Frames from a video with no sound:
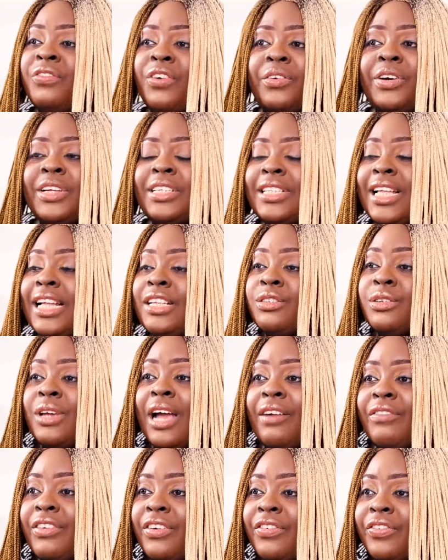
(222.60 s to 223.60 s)
For instance, you
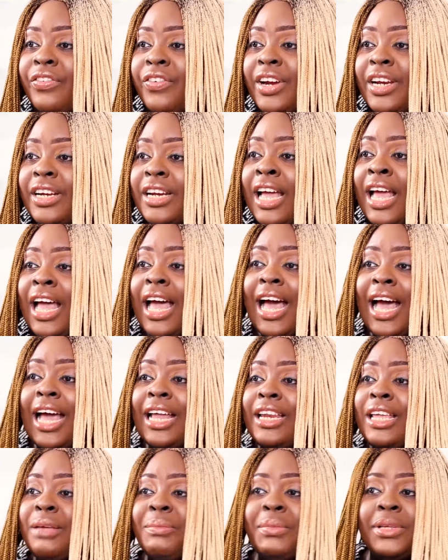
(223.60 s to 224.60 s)
have a friend. Her
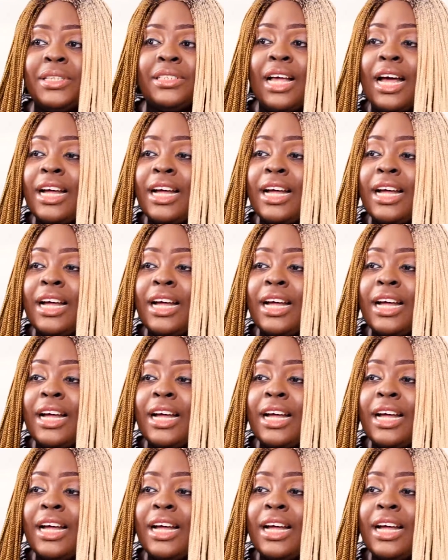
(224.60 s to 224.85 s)
name is